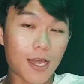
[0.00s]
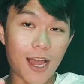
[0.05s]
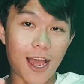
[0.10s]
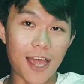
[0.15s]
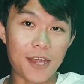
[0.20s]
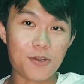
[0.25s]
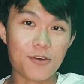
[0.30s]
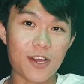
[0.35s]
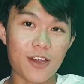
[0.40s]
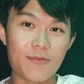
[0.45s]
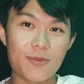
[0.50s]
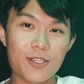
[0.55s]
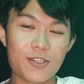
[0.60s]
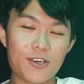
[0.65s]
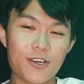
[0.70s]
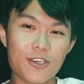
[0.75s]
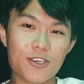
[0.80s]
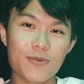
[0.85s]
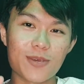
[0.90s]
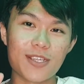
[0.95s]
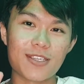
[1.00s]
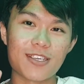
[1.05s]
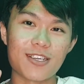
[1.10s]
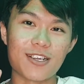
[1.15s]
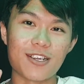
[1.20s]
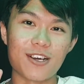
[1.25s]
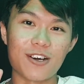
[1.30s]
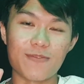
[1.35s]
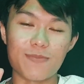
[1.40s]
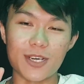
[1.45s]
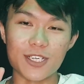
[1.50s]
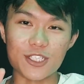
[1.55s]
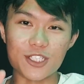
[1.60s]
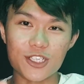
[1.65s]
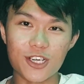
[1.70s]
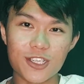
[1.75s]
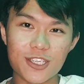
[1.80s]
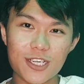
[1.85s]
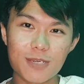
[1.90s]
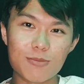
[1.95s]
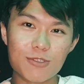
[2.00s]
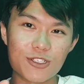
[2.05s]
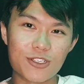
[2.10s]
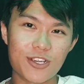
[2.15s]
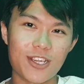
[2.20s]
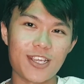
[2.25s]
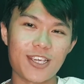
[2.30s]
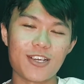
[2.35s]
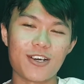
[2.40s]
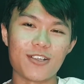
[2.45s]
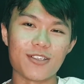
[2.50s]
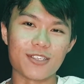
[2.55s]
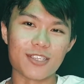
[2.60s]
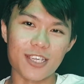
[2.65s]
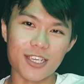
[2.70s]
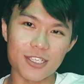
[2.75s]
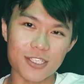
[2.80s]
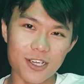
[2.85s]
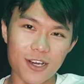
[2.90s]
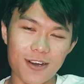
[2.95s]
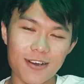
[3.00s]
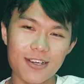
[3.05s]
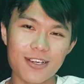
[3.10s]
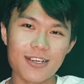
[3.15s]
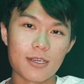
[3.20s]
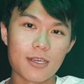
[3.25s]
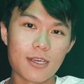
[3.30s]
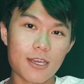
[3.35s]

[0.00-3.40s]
I know I've been documenting a lot of my short-term trading on TikTok,